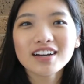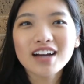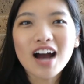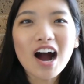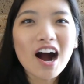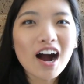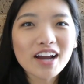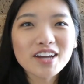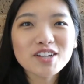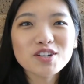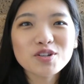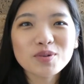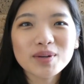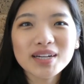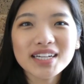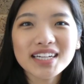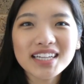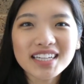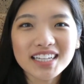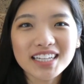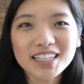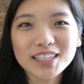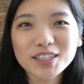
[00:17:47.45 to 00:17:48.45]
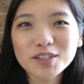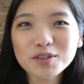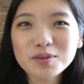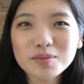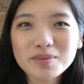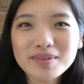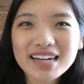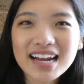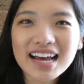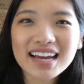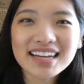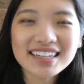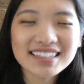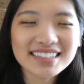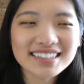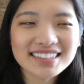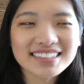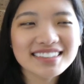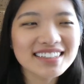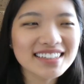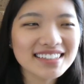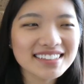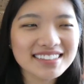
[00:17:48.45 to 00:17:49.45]
hydrating,
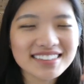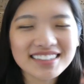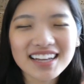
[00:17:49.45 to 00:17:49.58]
illuminating,